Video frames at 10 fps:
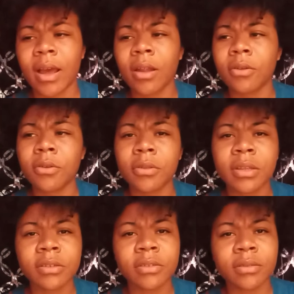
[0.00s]
I don't know
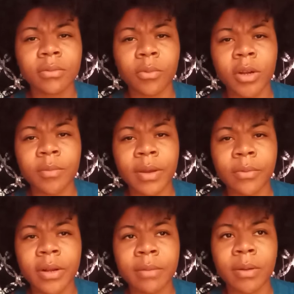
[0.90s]
this word by
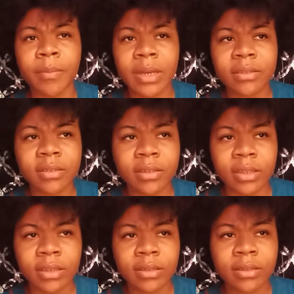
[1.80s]
word, but
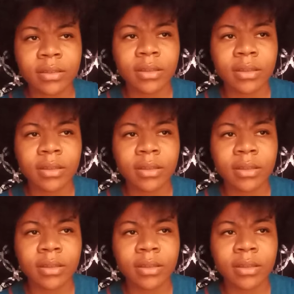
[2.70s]
basically,